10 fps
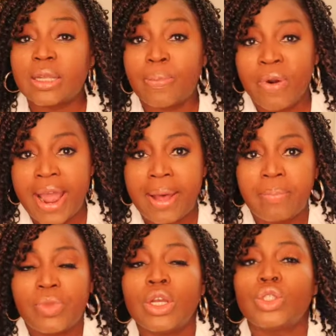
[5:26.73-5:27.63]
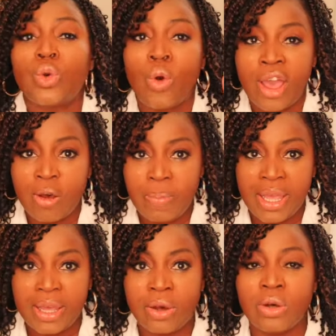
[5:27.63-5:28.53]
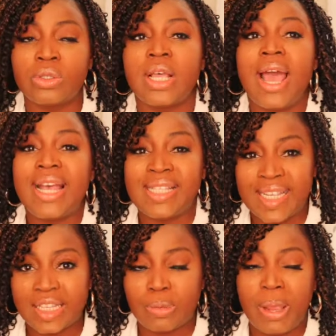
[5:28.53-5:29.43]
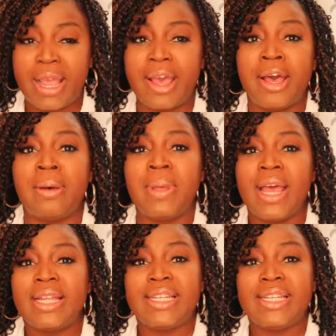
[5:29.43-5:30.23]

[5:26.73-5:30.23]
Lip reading: the prep. 12 pills, 6 p.m.